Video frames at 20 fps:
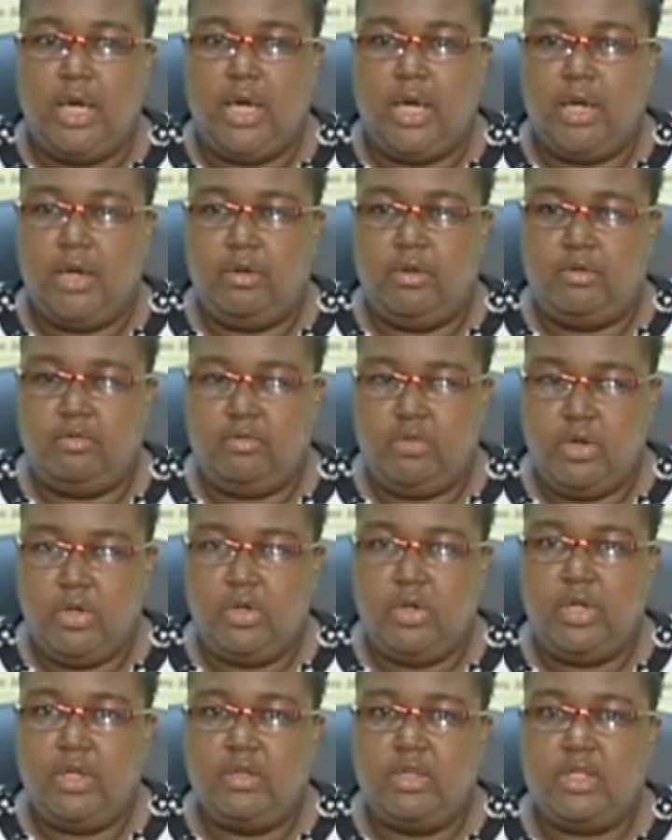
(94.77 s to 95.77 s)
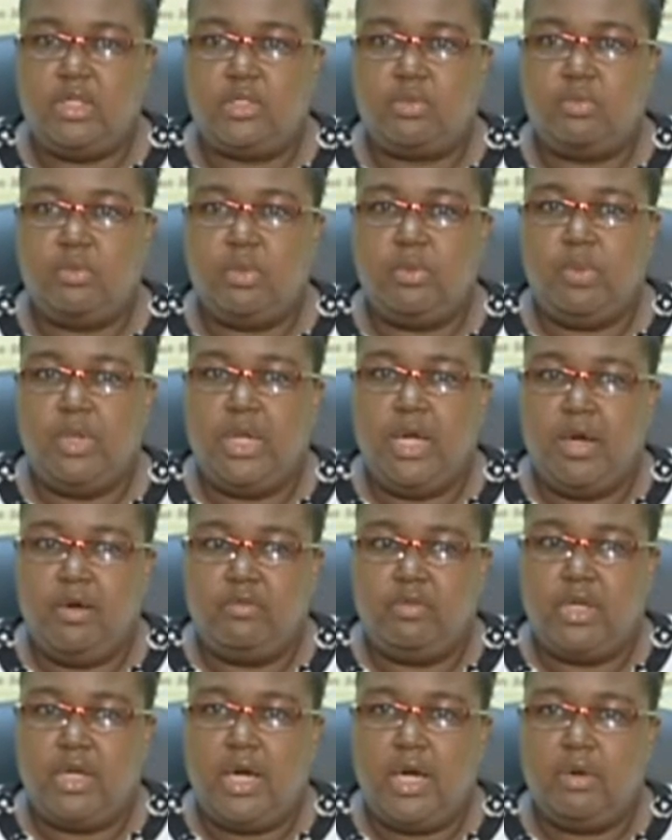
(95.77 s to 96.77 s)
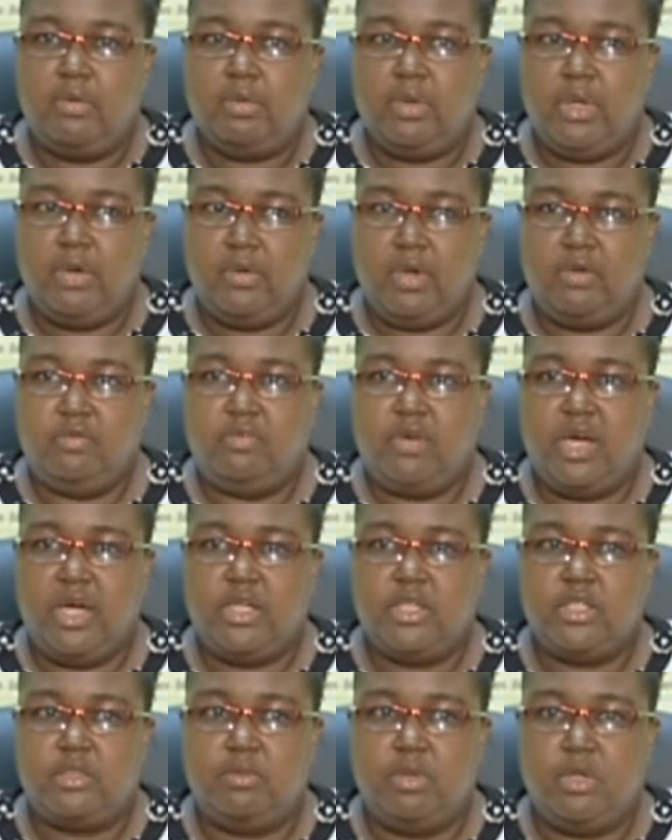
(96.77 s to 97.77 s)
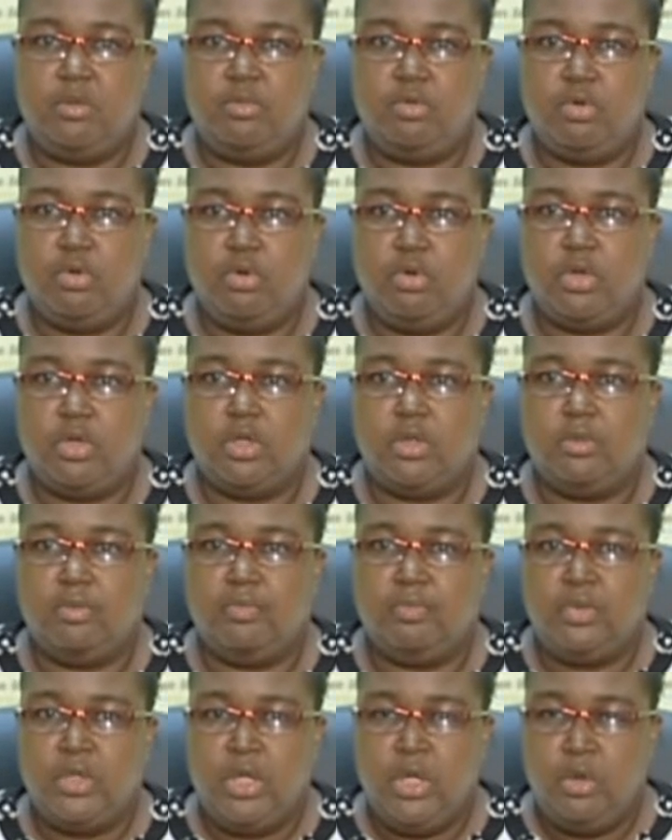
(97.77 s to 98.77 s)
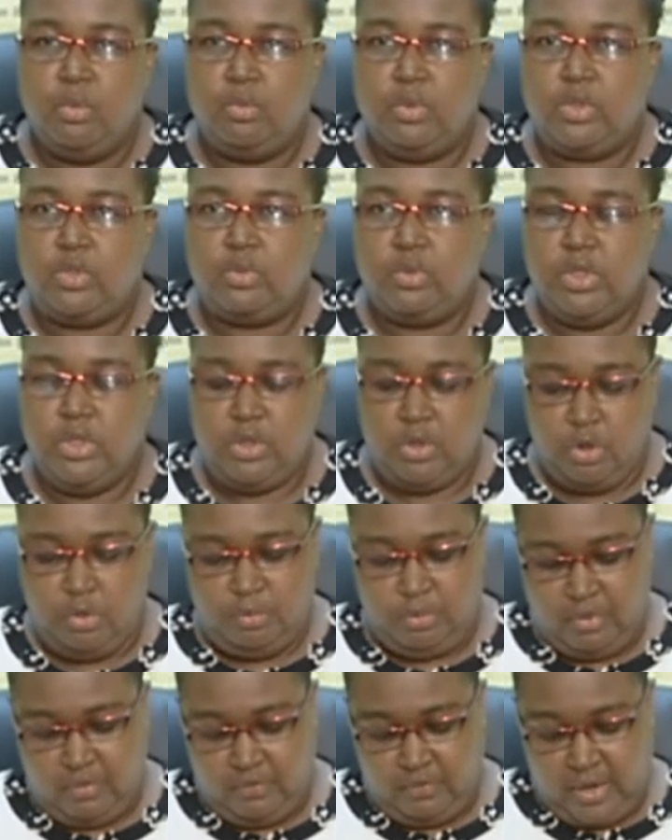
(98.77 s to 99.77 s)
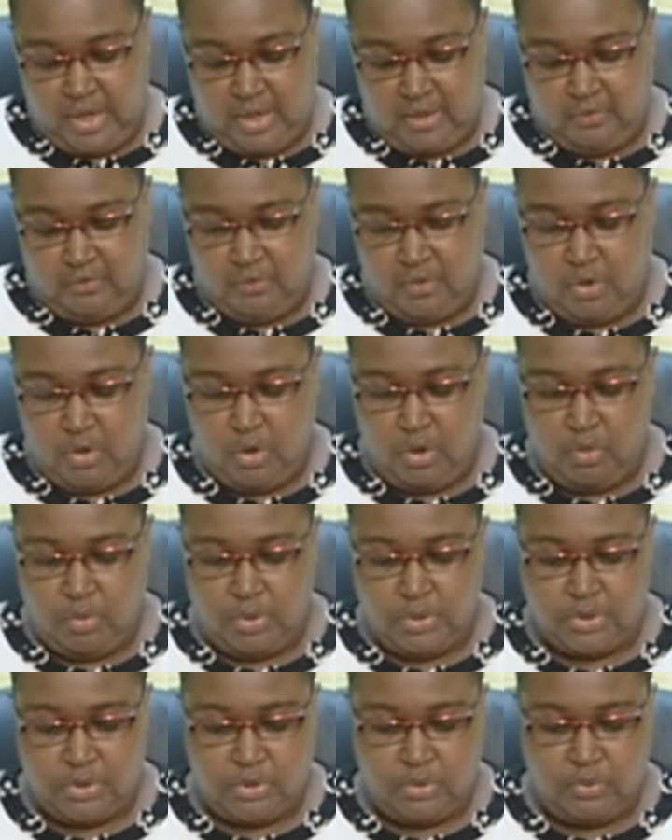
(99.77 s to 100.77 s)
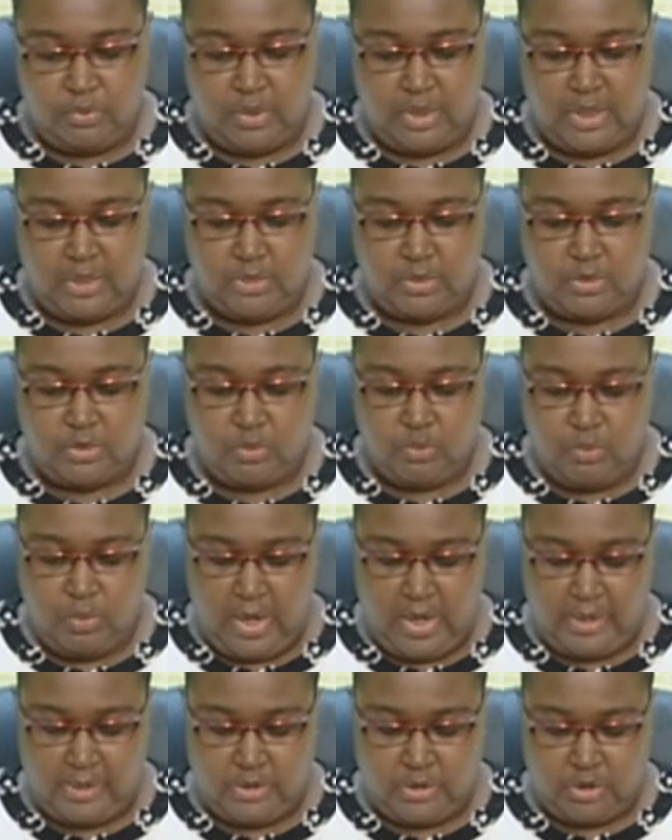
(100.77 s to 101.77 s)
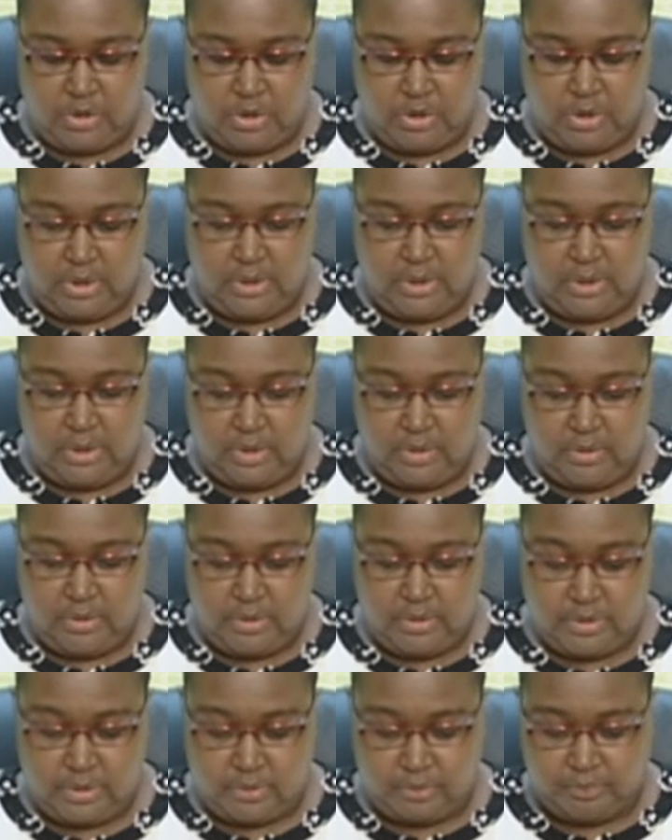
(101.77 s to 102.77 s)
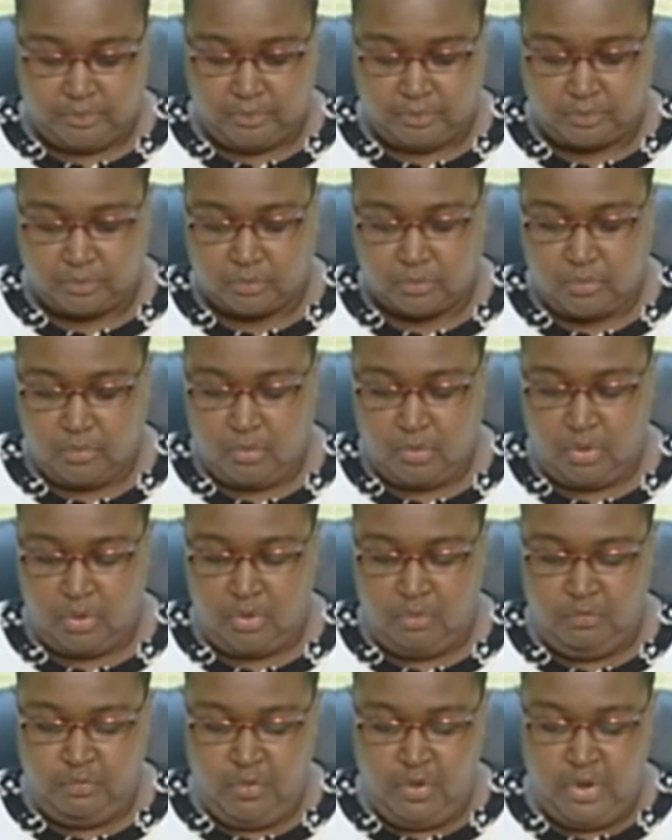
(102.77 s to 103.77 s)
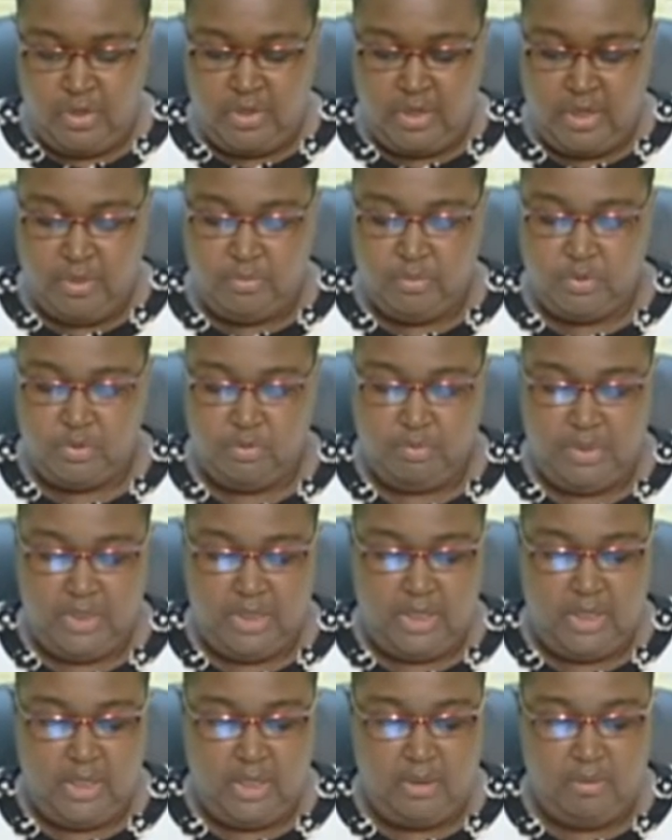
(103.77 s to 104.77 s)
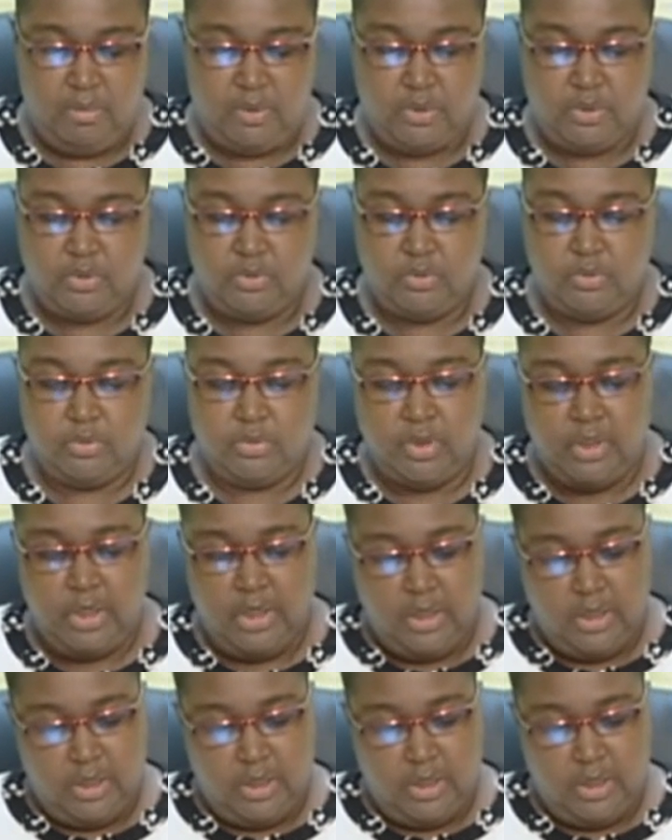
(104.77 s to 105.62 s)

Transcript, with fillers: And following this, we will have the career advancement program, which will now provide for our students two additional years for them to be able to